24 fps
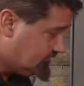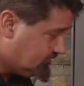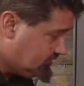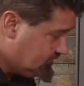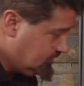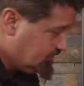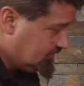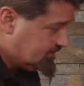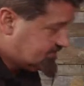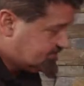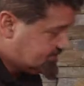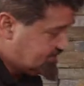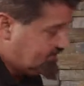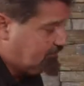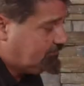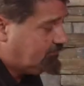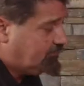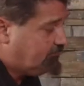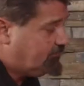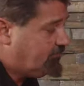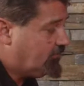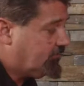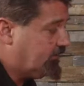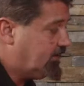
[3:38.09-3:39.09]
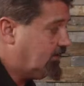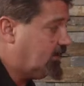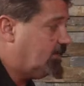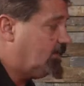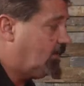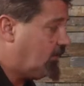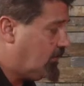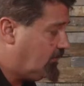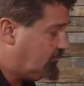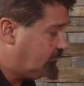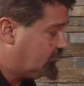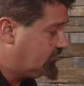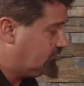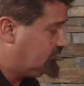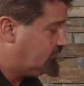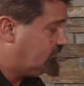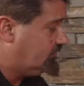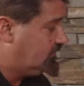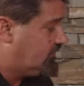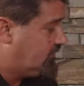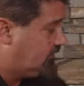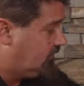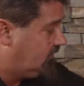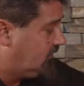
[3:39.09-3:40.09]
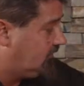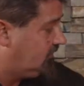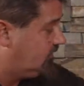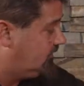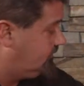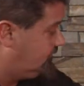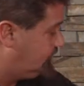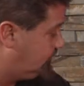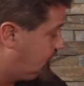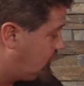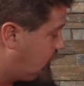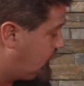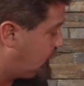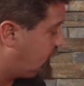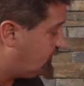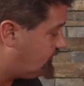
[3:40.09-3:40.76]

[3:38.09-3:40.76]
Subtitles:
You can see we're fully engulfed with